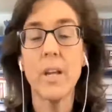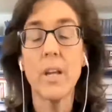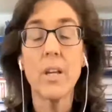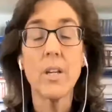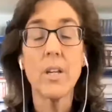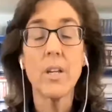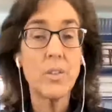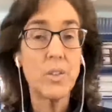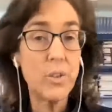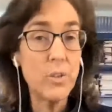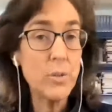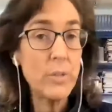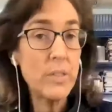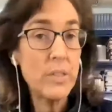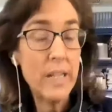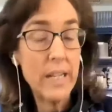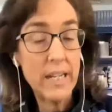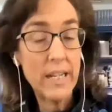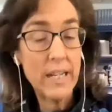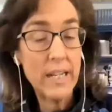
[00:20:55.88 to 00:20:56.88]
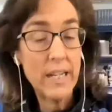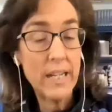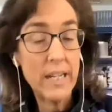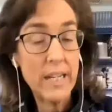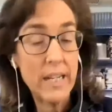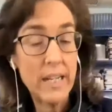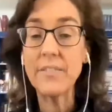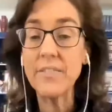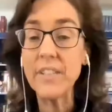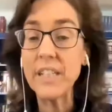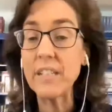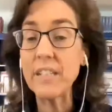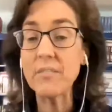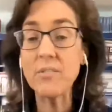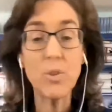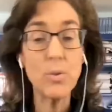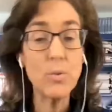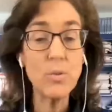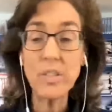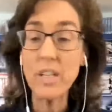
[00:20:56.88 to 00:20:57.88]
2 sages living
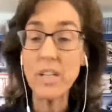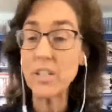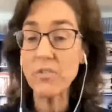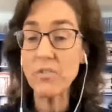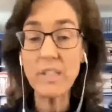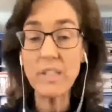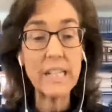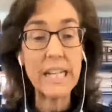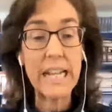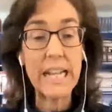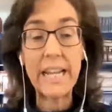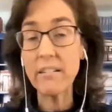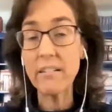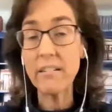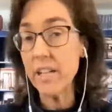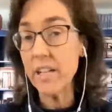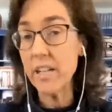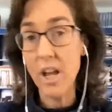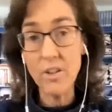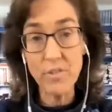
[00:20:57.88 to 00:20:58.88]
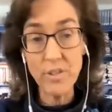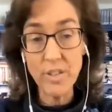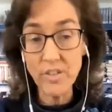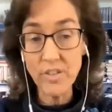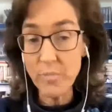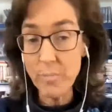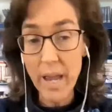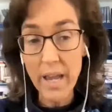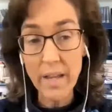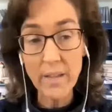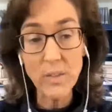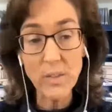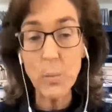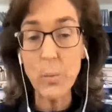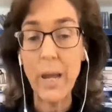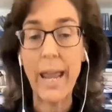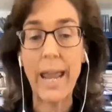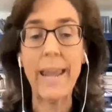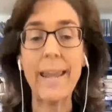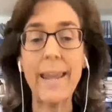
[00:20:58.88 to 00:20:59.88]
2 centuries later and hundreds of miles
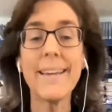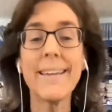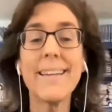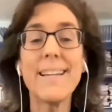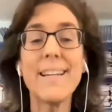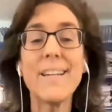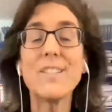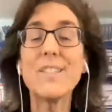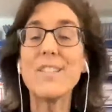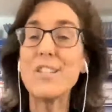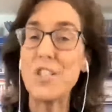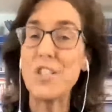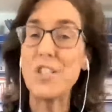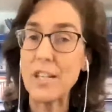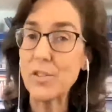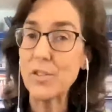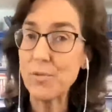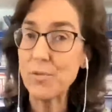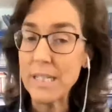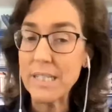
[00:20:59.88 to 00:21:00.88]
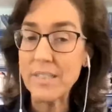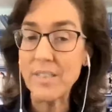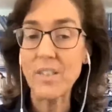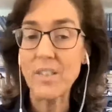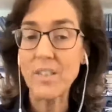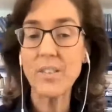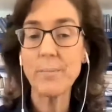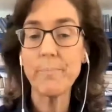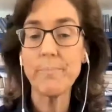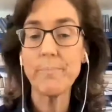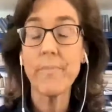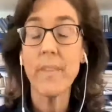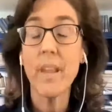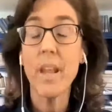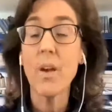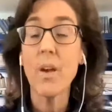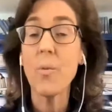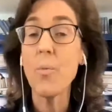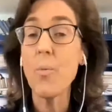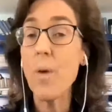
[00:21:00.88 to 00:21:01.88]
away suggest reasons.
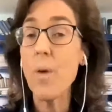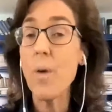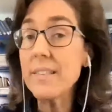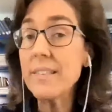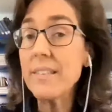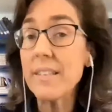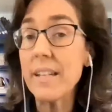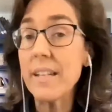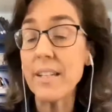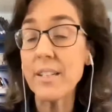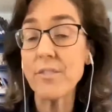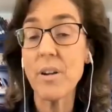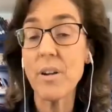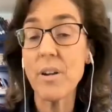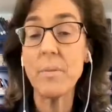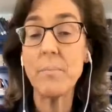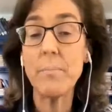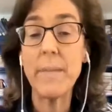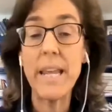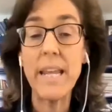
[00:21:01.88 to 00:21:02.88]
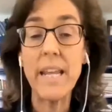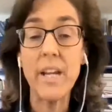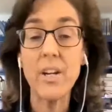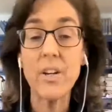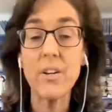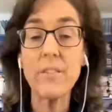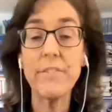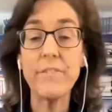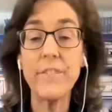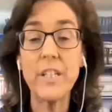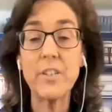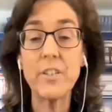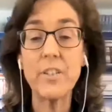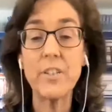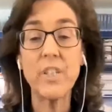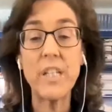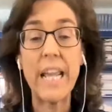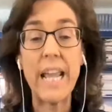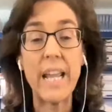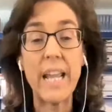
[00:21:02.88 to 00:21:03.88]
One says Rabbi Meir
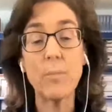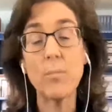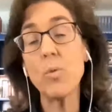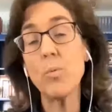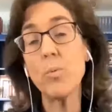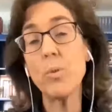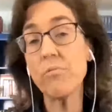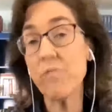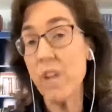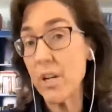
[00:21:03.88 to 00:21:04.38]
fears the animal will run